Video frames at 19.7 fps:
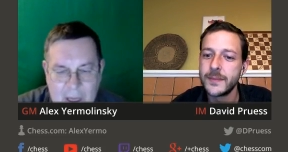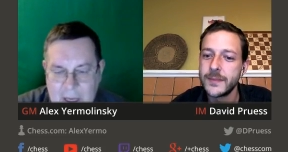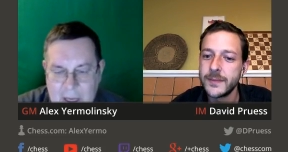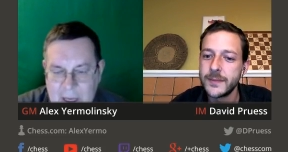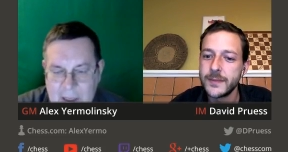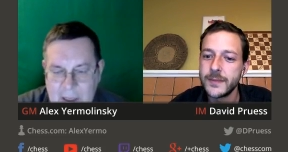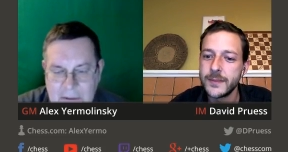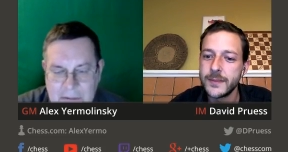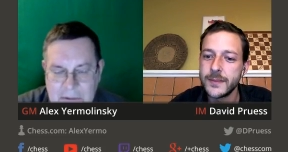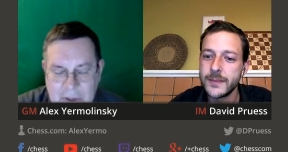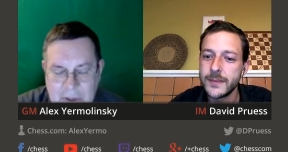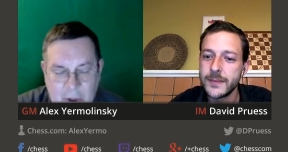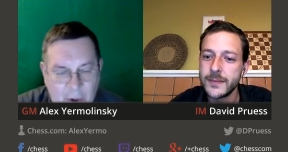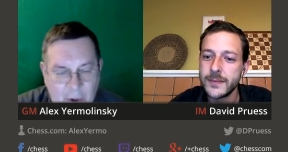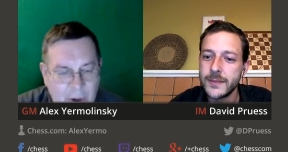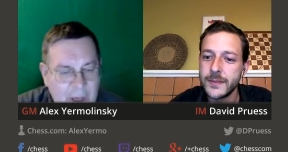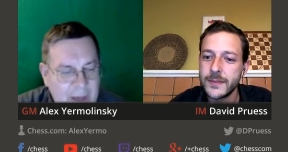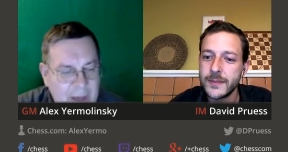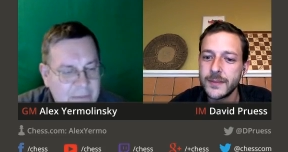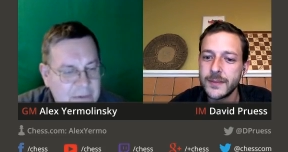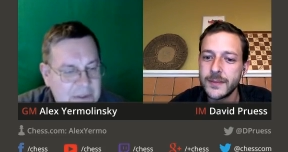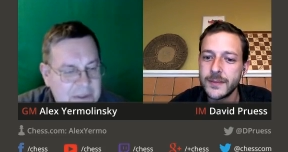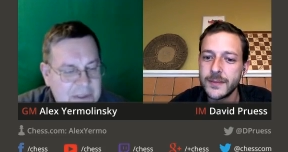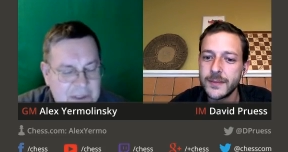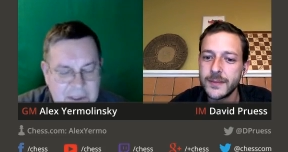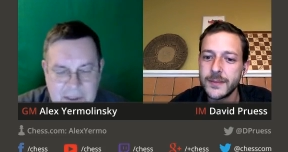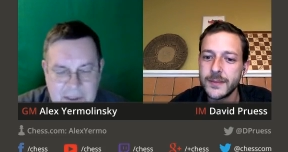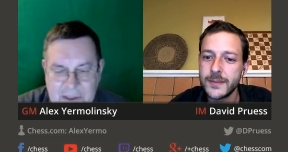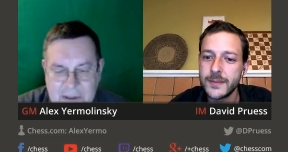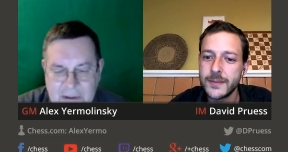Speaker 1: No, I was
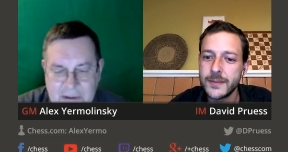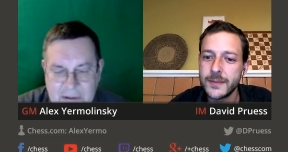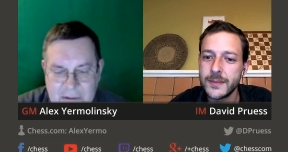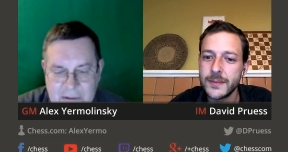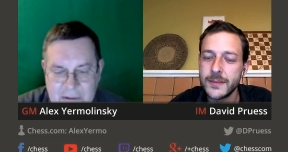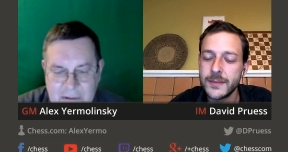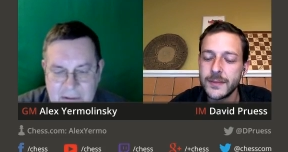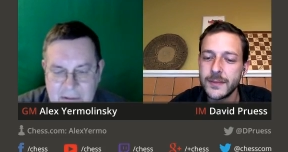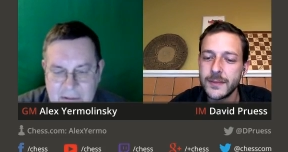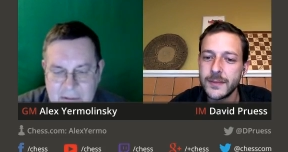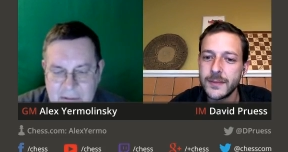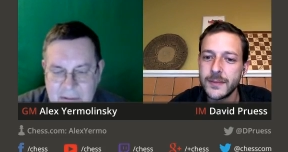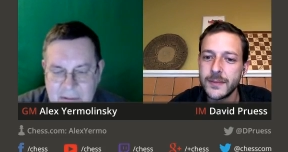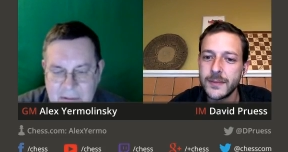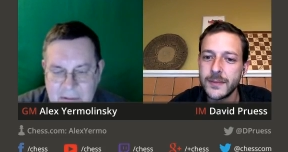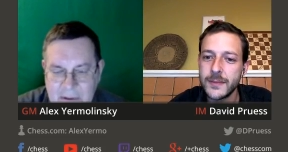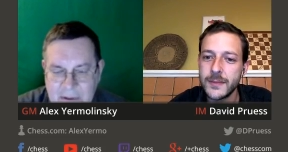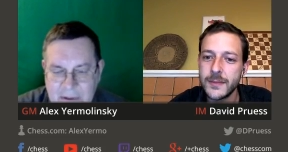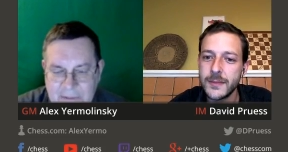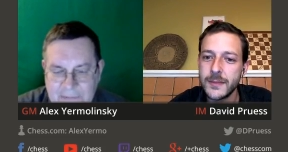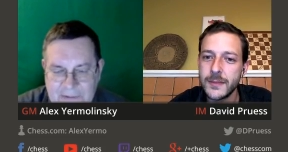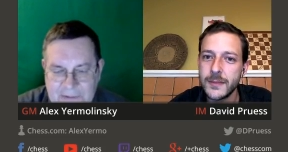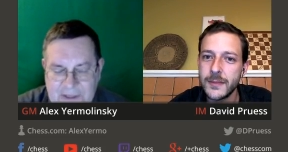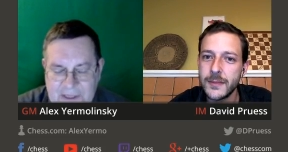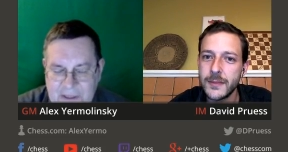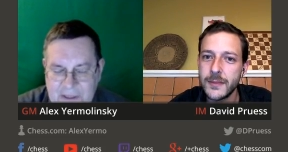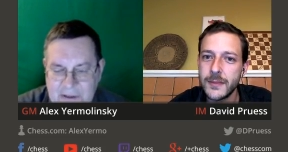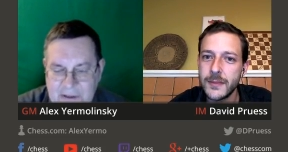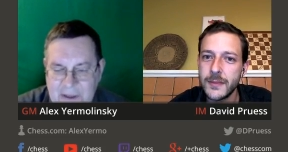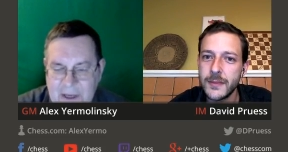just
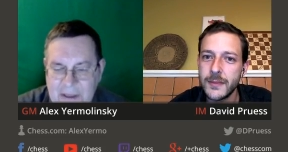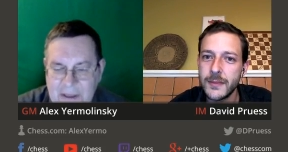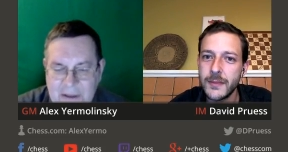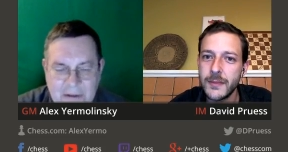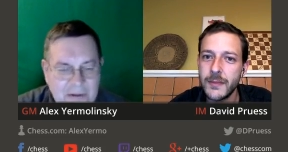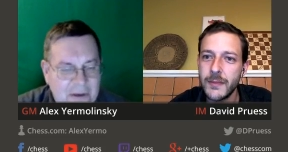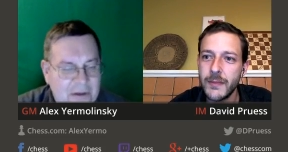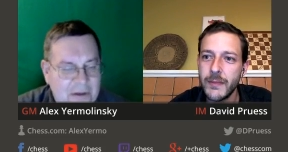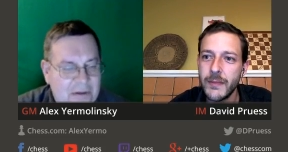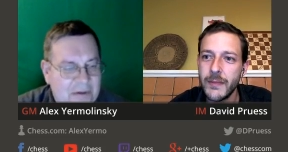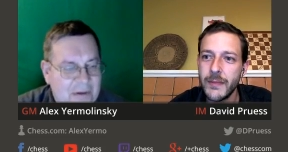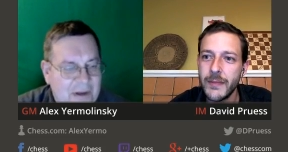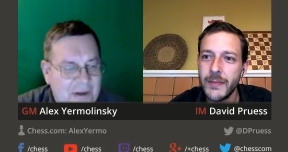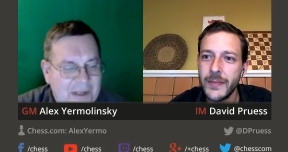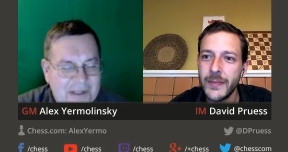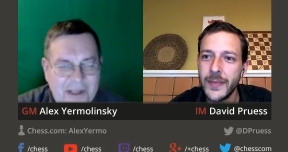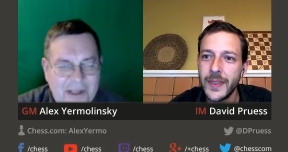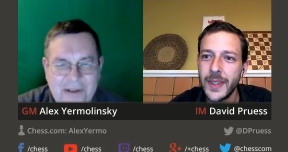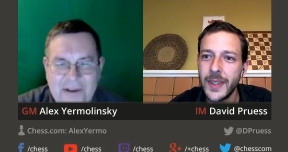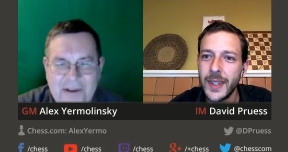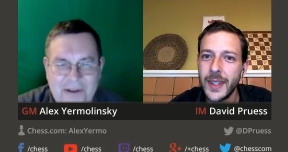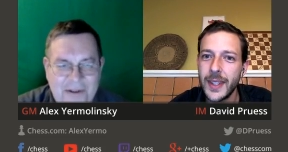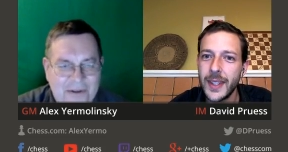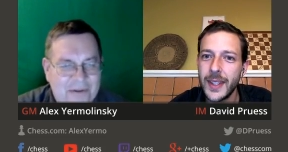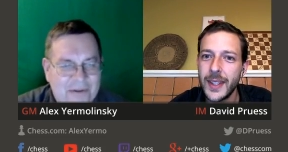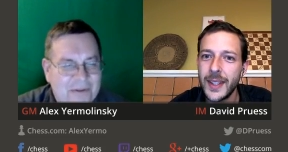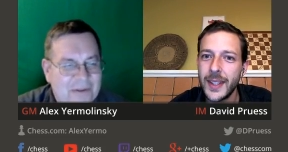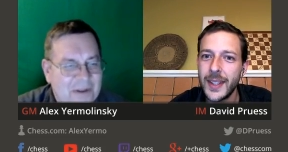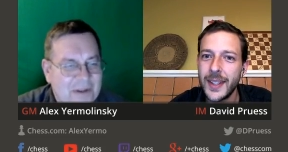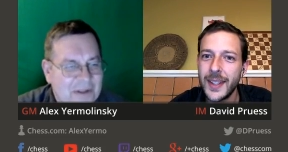fascinated, you know, listening
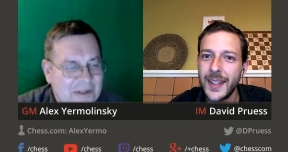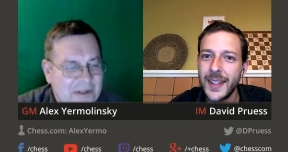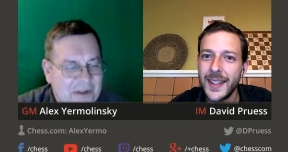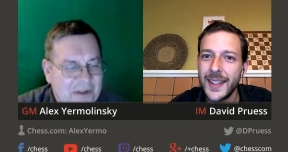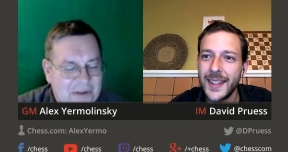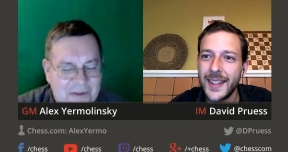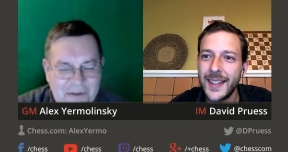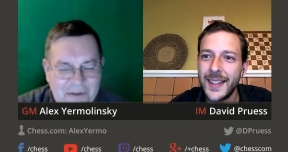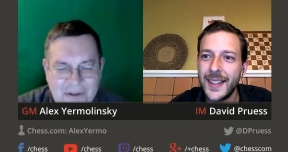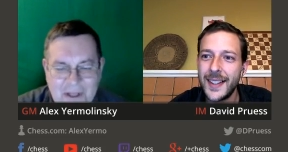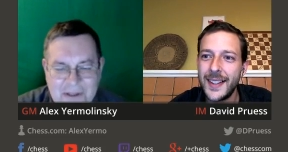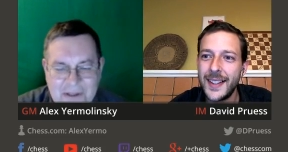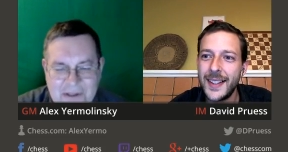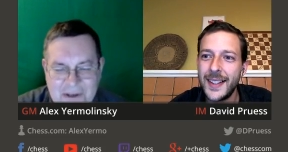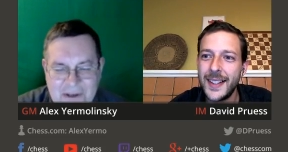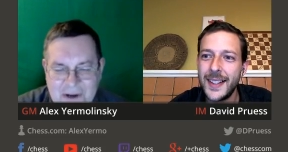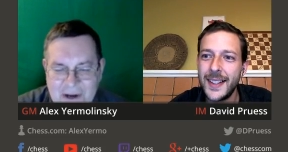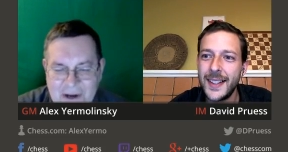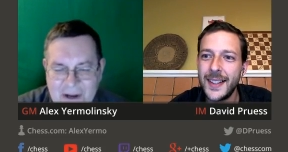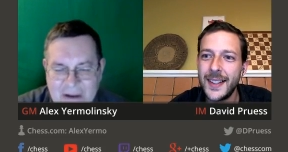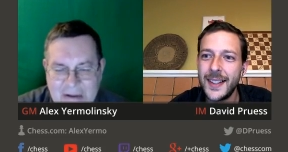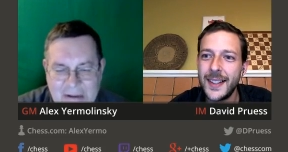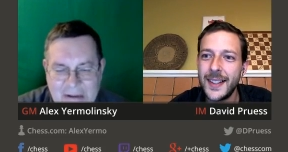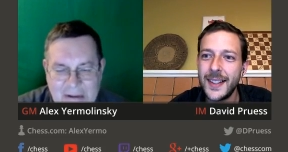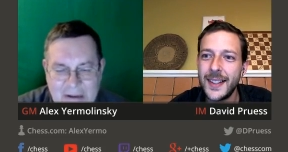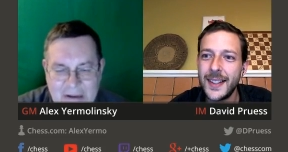to all this. You know, that's really,